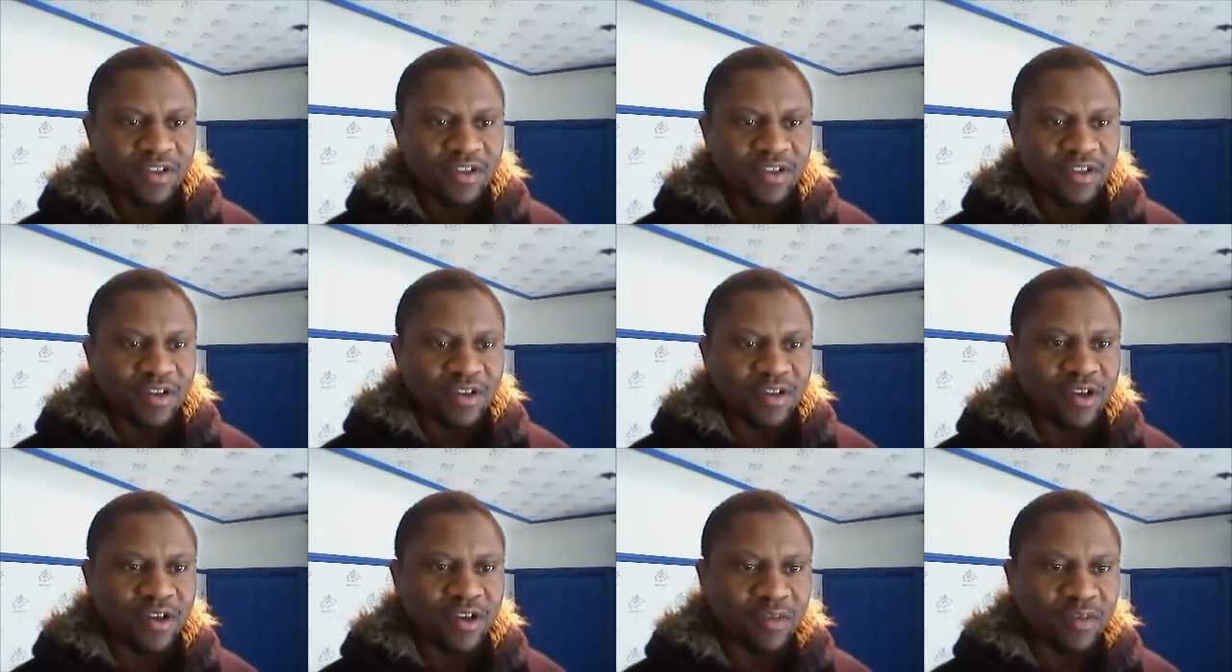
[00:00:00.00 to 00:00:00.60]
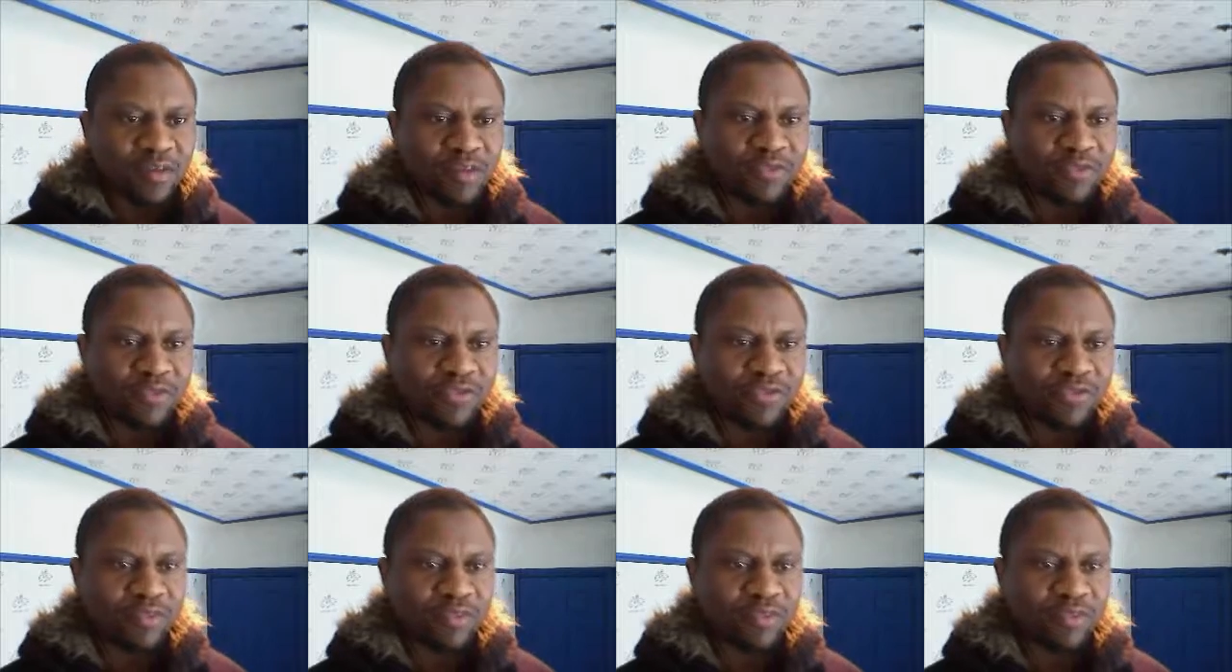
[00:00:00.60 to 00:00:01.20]
Moved
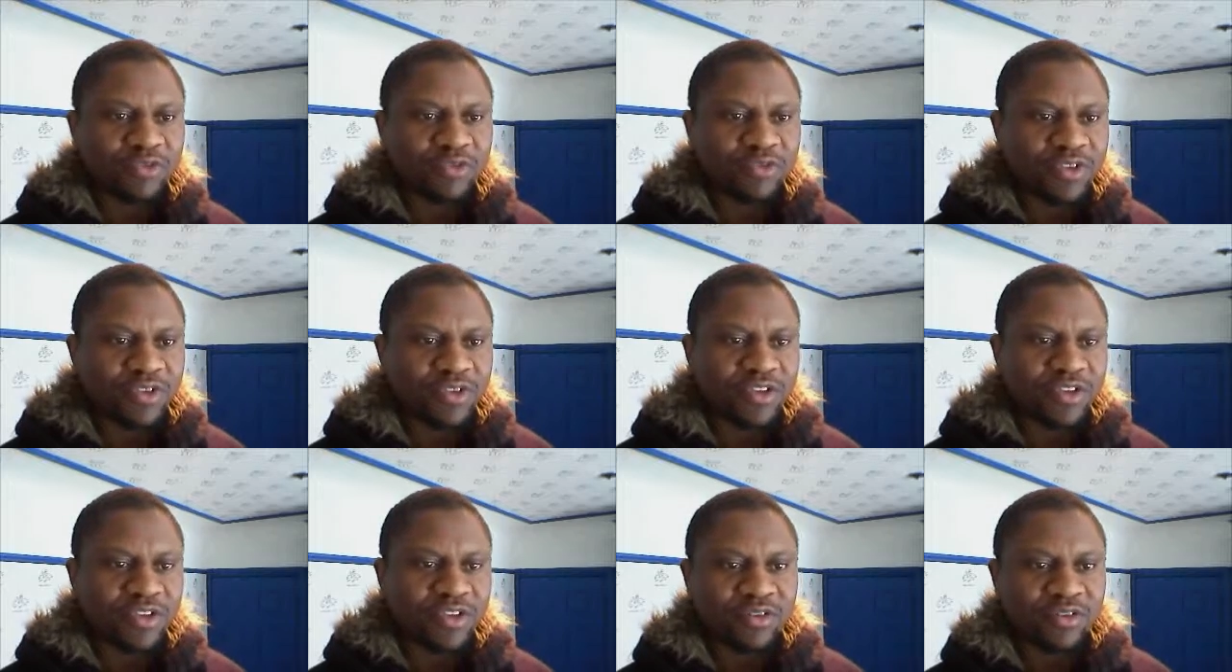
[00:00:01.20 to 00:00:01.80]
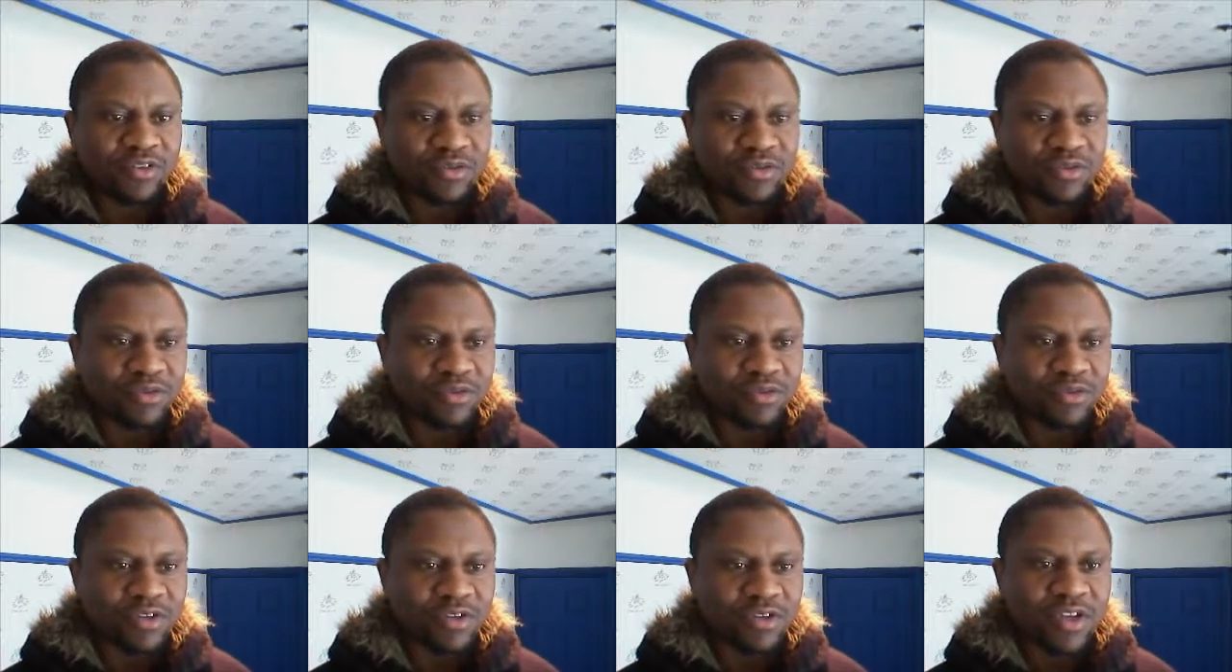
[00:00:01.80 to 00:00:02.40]
from Sweden to
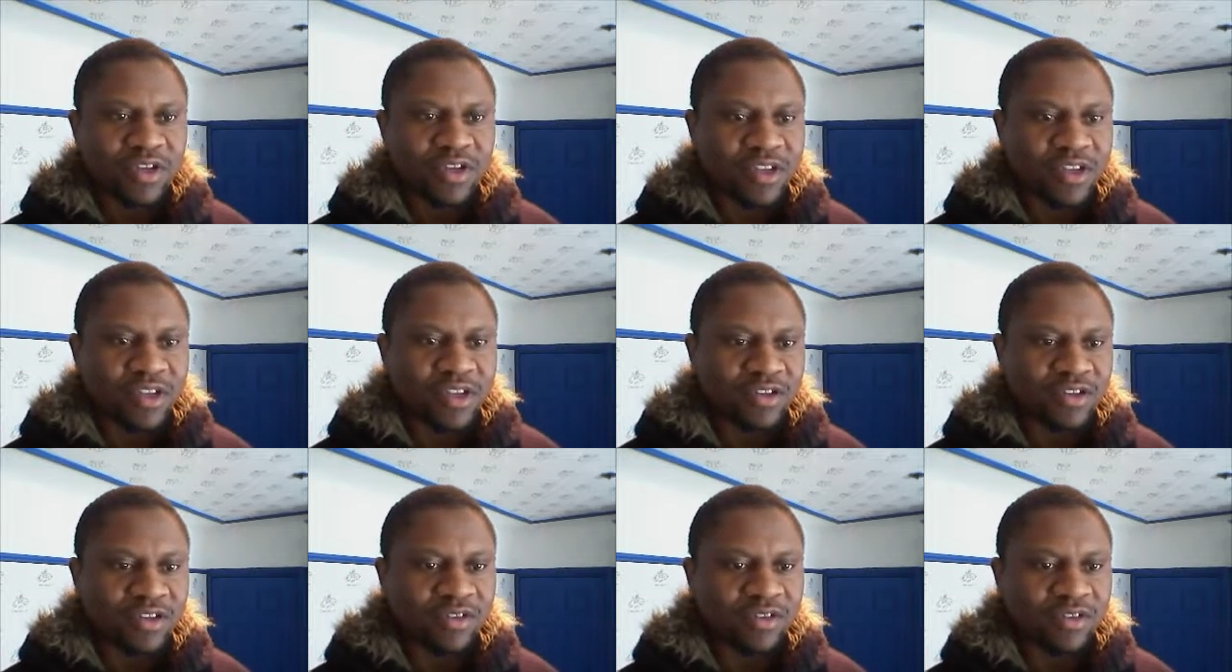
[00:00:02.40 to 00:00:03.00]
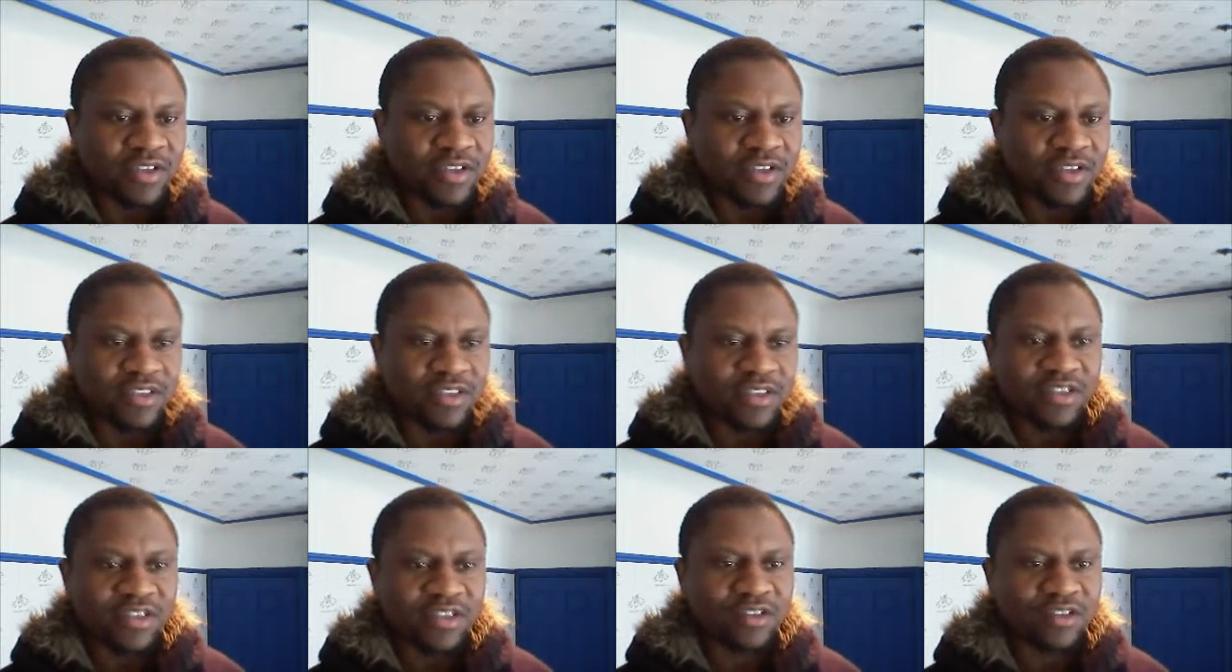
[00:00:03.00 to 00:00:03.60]
London, United
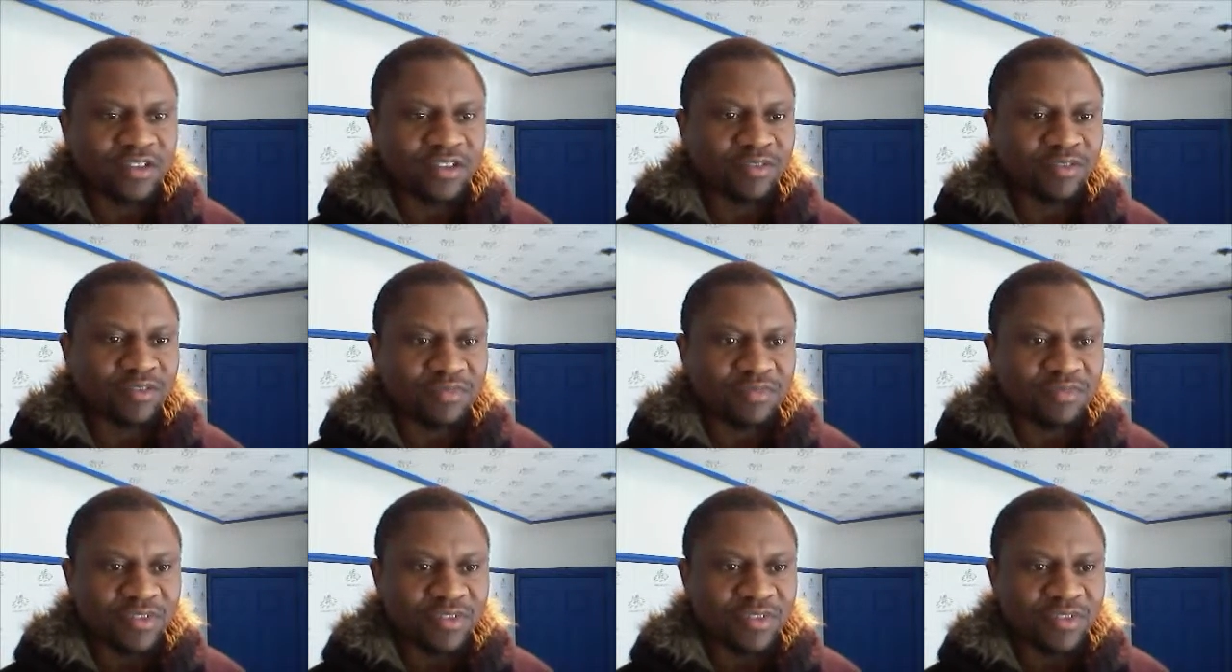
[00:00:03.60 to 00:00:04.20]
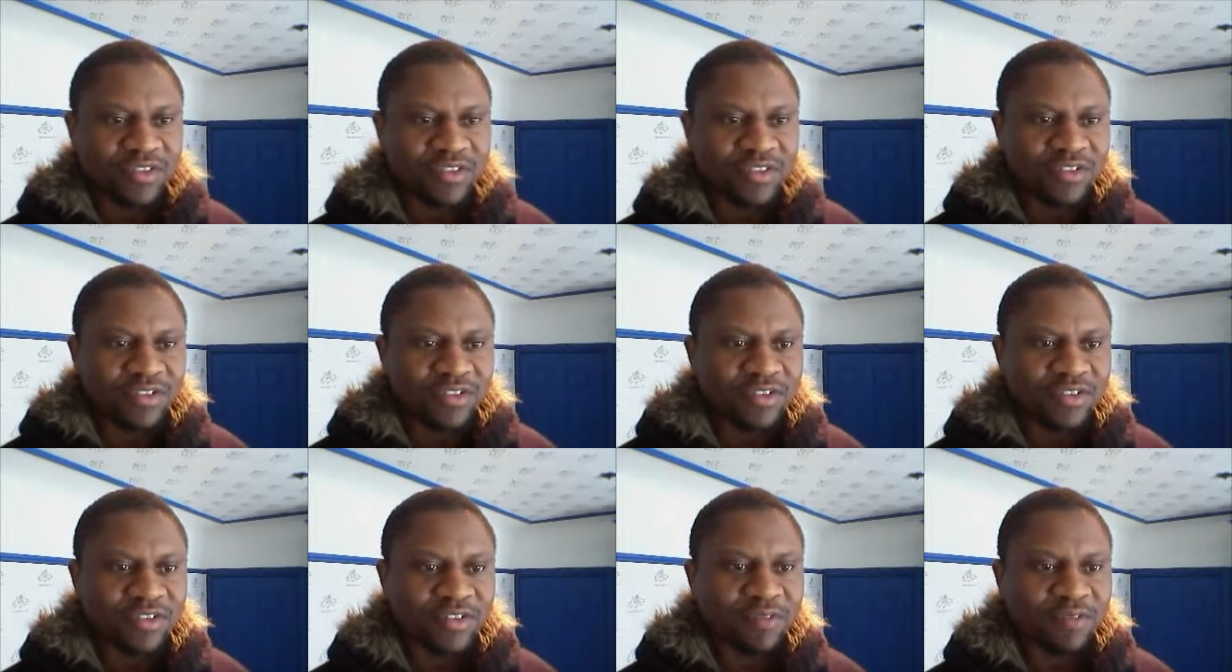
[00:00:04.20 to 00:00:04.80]
Kingdom
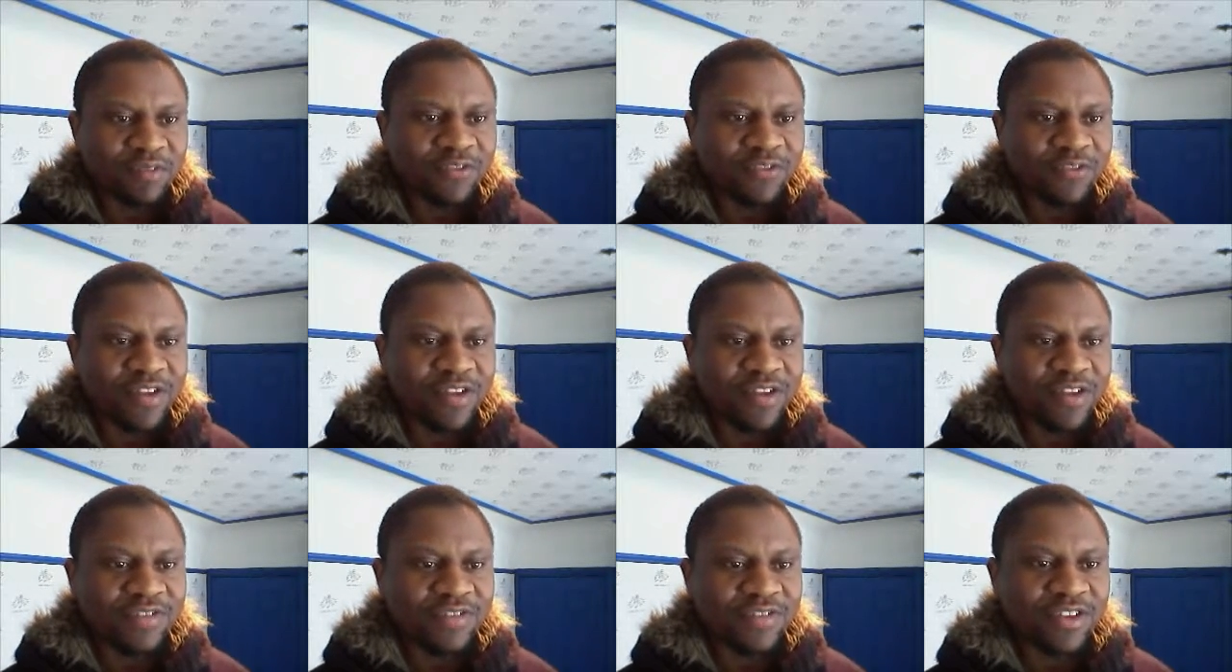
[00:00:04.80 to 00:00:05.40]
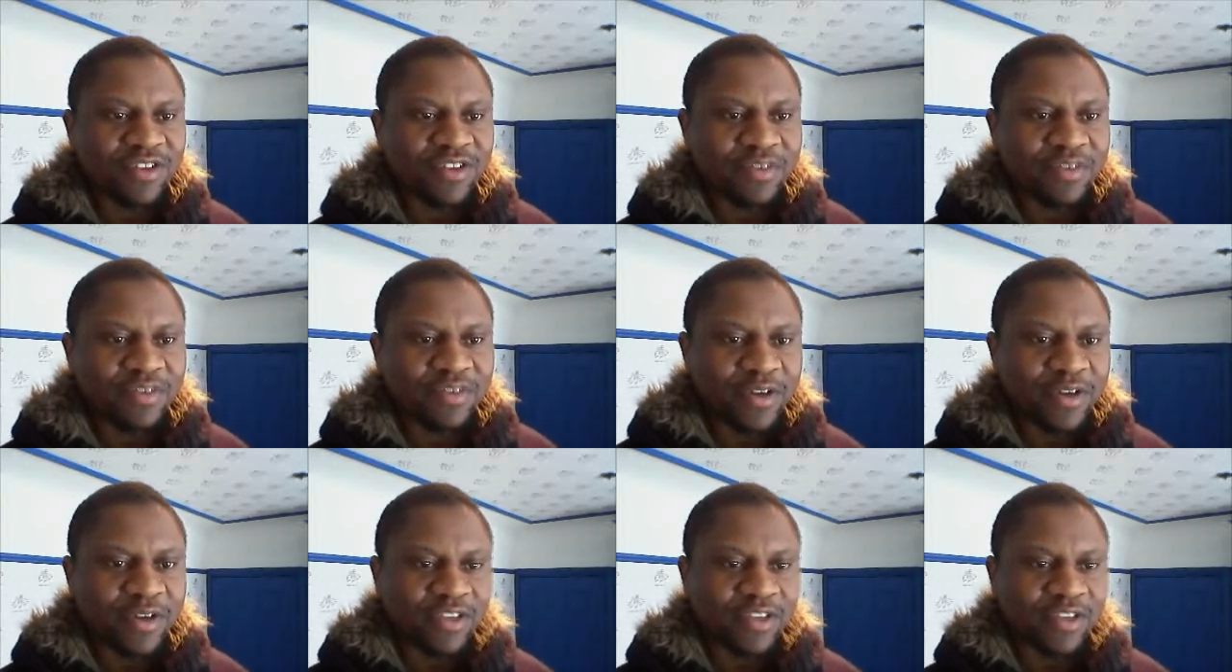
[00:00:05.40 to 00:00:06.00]
some 5 years
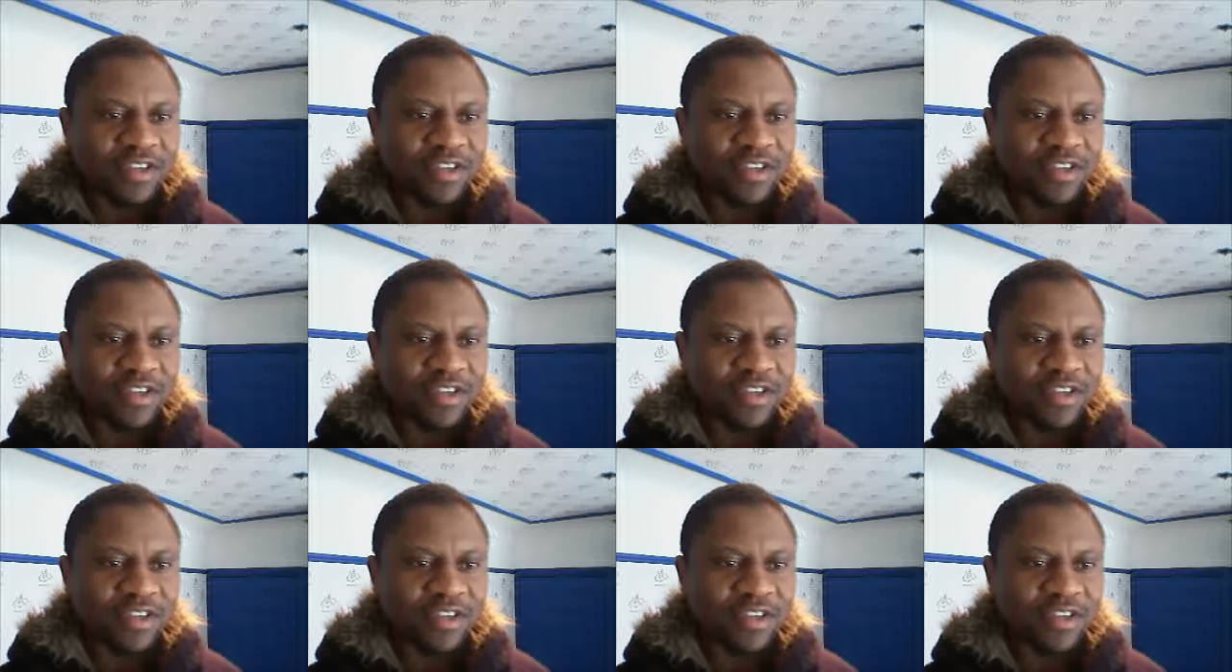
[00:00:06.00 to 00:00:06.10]
back.